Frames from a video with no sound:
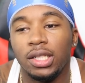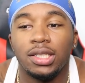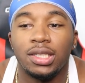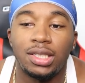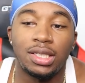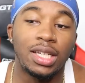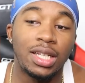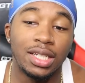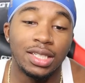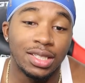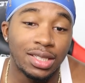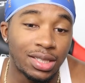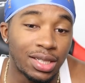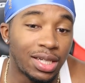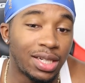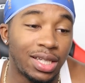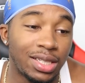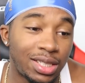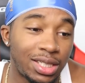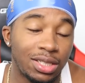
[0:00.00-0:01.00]

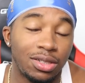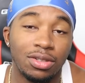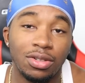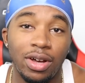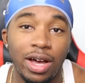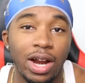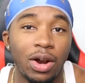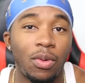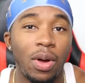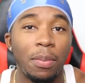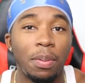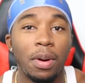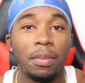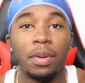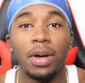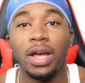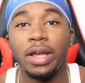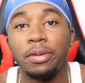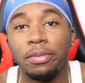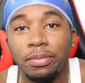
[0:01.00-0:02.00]
said that she don't know how to wipe her
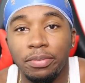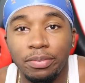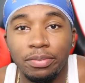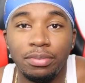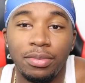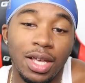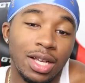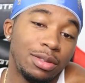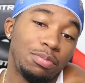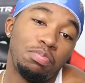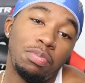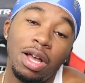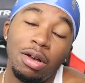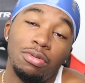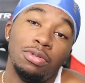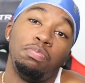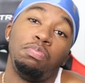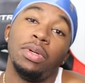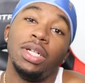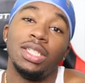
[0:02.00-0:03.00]
butt.
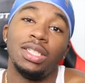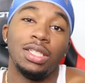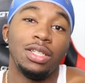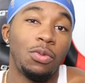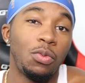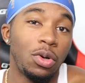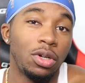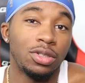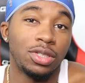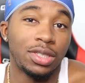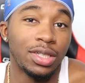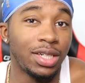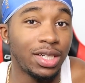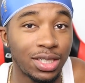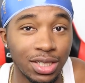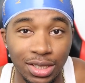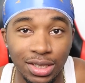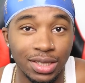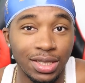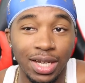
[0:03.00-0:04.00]
That was basically the worst thing
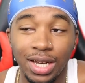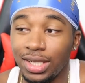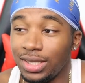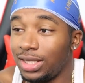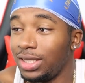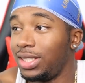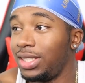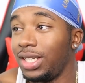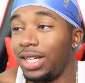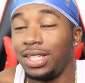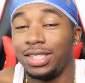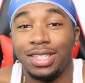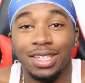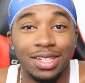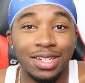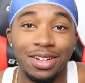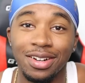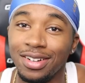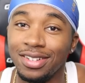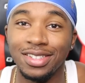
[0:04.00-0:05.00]
that she said. She said that
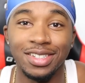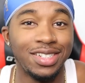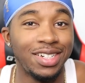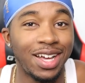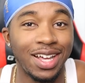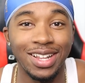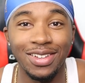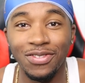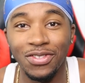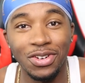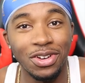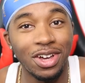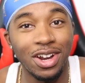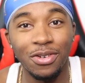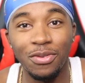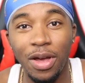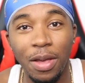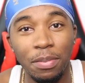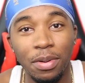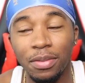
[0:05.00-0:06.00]
the girl did not even know how
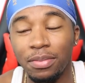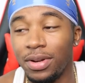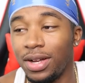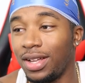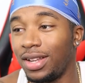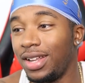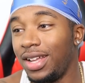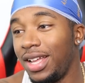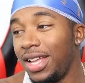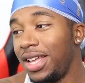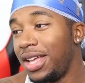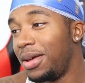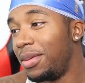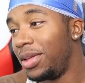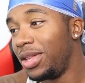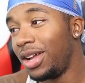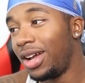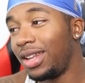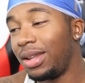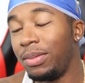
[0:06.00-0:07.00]
to wipe her butt.
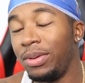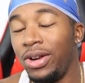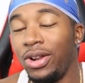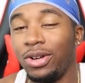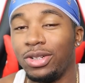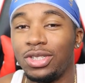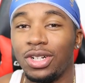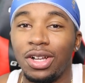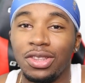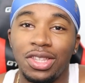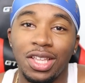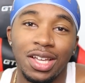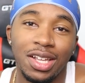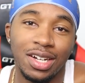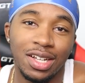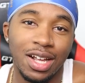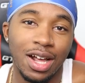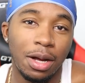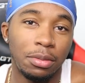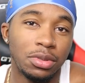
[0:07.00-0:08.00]
Y'all let me know what y'all think
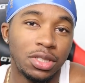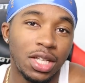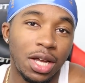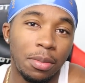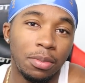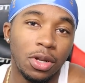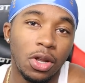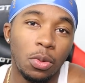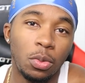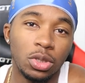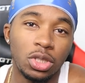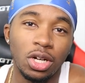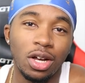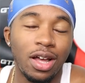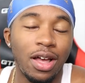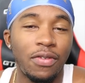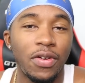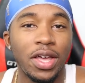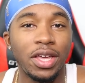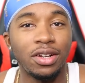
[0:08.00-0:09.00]
in the comments down below. Would
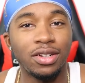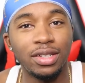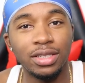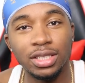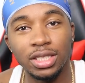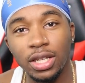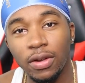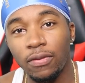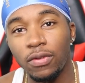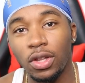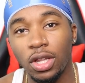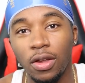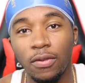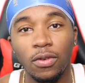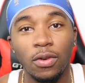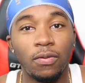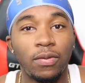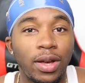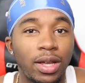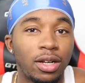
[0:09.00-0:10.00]
y'all have handled this differently
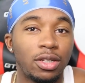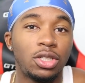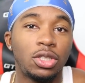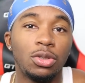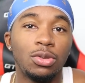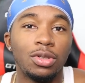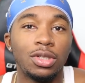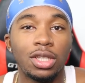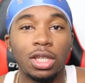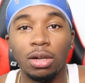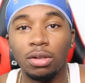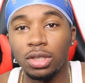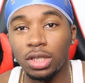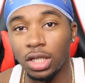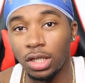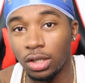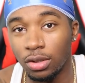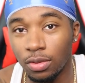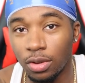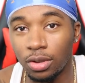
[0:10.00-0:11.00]
if you found out your
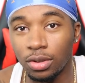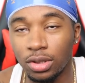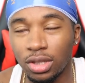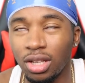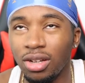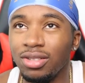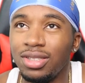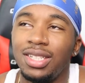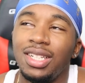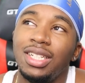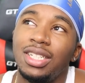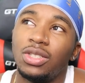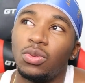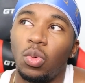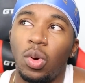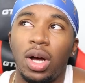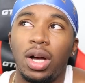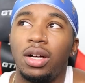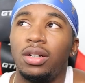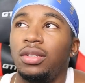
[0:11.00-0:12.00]
13 year old? 13 is
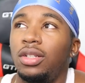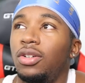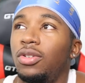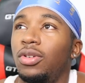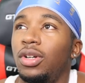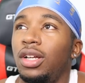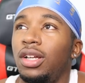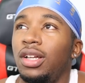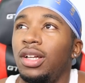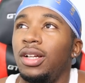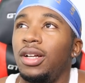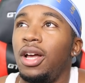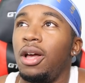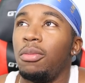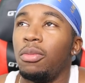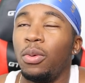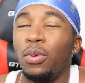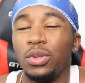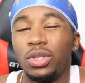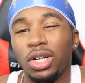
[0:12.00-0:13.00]
wild though.
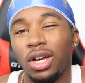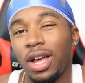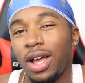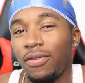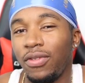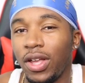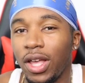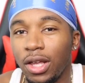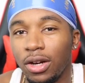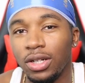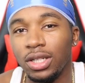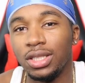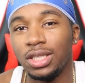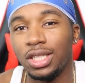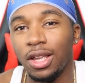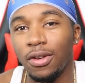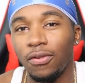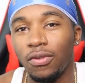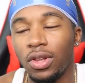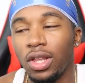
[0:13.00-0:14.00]
But would y'all have handled this
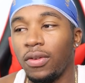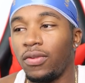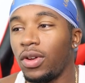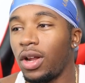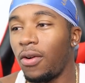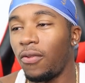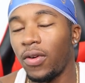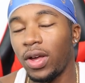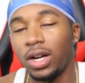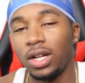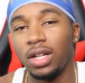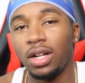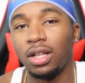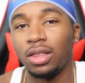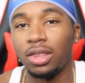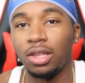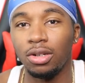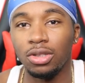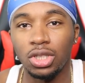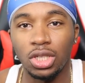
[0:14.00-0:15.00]
differently if y'all found out
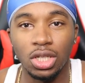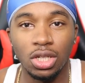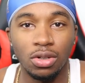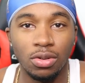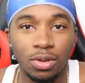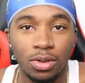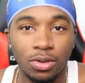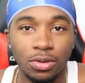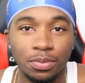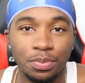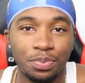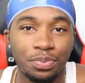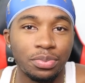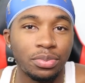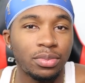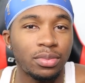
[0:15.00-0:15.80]
y'all 13 year old